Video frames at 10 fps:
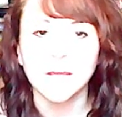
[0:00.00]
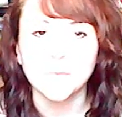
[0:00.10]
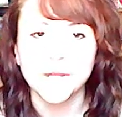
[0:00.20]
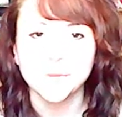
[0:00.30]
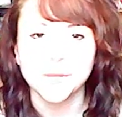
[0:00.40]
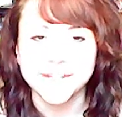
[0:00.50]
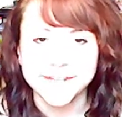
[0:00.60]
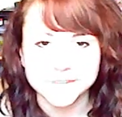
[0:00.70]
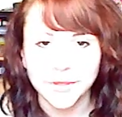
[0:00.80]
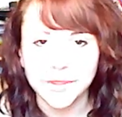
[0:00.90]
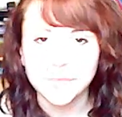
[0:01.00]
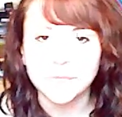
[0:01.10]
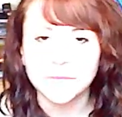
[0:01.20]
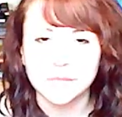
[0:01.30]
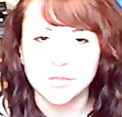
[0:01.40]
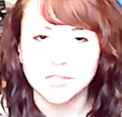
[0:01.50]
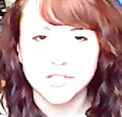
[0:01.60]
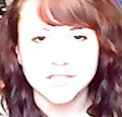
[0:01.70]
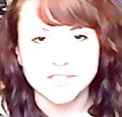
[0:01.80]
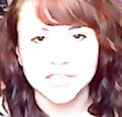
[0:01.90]
So at the moment I'm
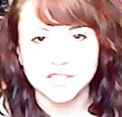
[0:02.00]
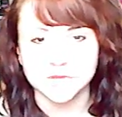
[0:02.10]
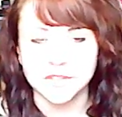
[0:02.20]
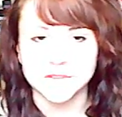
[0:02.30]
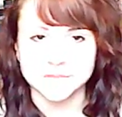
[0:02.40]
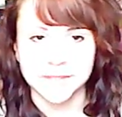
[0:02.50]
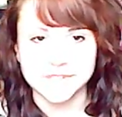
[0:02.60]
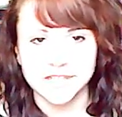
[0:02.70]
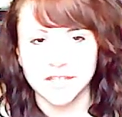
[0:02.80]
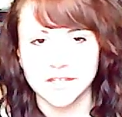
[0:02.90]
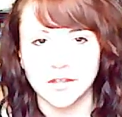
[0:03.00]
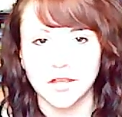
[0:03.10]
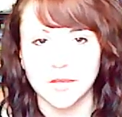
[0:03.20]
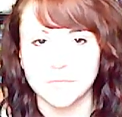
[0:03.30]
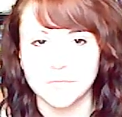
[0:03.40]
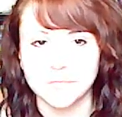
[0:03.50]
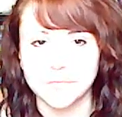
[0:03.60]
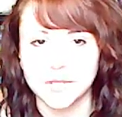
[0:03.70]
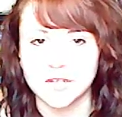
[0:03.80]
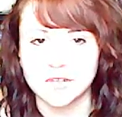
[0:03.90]
using Catastrophe cosmetic,
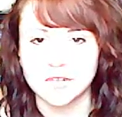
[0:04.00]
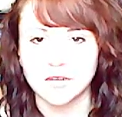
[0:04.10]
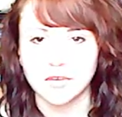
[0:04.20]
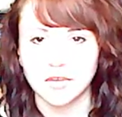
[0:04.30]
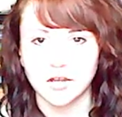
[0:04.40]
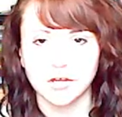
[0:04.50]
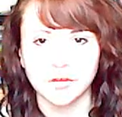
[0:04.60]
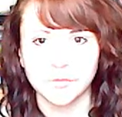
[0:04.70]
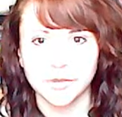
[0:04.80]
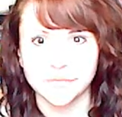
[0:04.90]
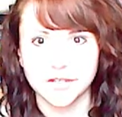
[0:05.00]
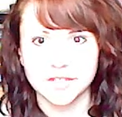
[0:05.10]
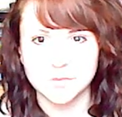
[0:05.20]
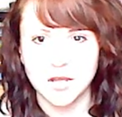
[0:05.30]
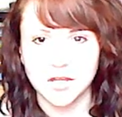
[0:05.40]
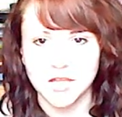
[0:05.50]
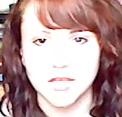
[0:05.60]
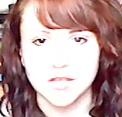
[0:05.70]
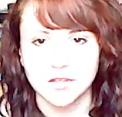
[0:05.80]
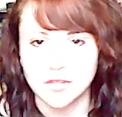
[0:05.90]
but I don't really find it's
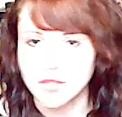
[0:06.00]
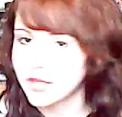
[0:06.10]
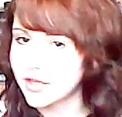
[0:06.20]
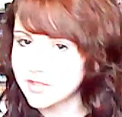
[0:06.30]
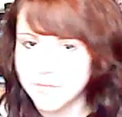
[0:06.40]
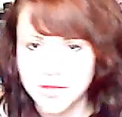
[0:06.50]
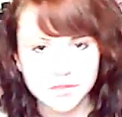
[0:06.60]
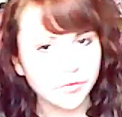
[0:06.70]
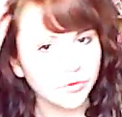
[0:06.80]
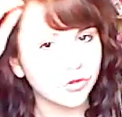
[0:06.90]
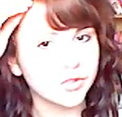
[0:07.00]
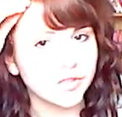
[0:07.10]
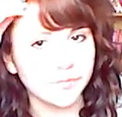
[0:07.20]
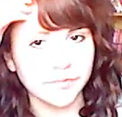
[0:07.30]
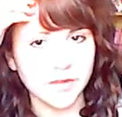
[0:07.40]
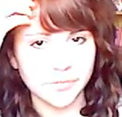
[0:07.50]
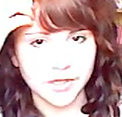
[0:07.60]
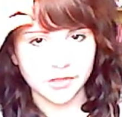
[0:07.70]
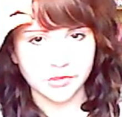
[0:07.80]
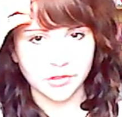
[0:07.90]
working. It's meant to reduce
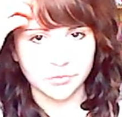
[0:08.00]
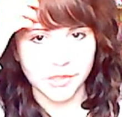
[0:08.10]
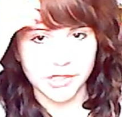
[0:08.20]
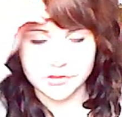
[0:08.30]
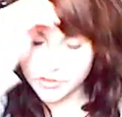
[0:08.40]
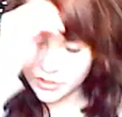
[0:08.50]
inflammation, which